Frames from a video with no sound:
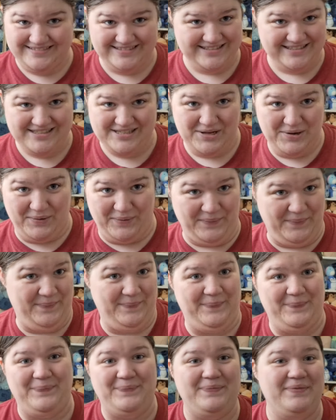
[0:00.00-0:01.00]
So
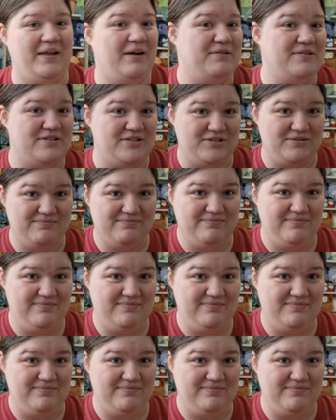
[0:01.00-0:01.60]
that was